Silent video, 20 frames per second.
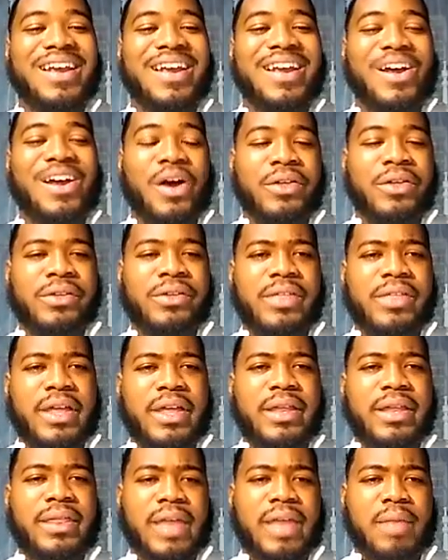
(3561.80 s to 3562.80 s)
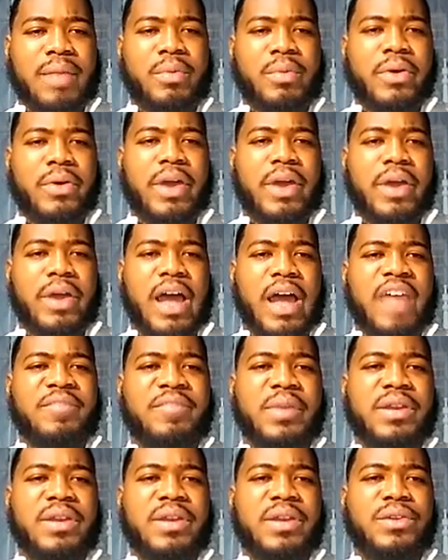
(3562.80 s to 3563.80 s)
Other than that book, I've
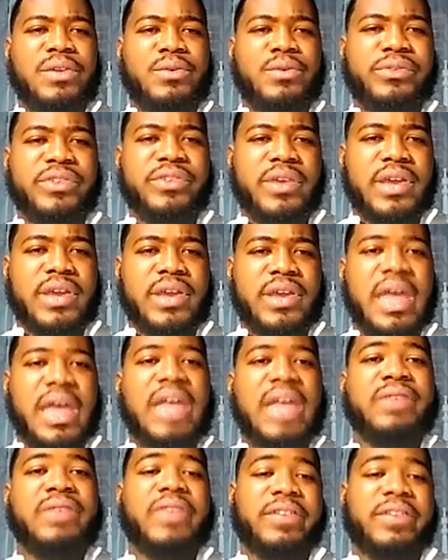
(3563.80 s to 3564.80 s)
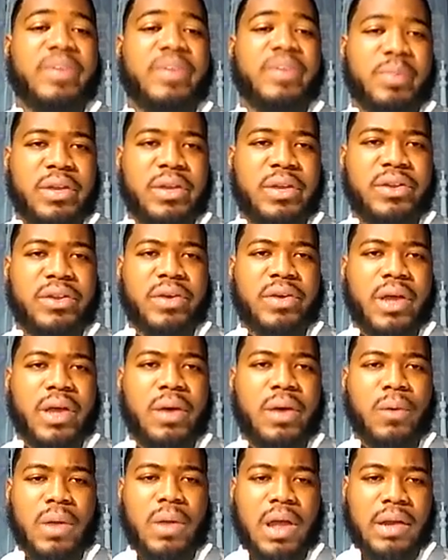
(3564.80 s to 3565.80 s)
been using Investopedia a
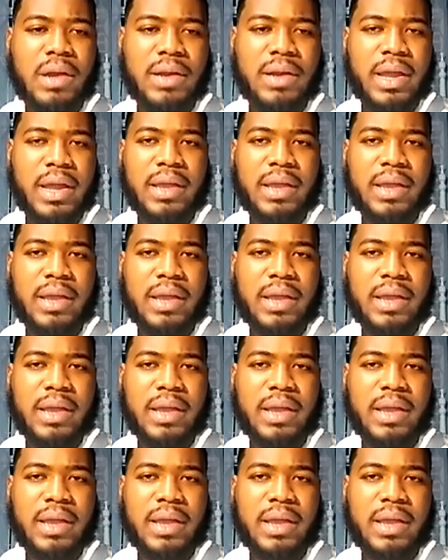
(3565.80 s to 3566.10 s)
whole lot.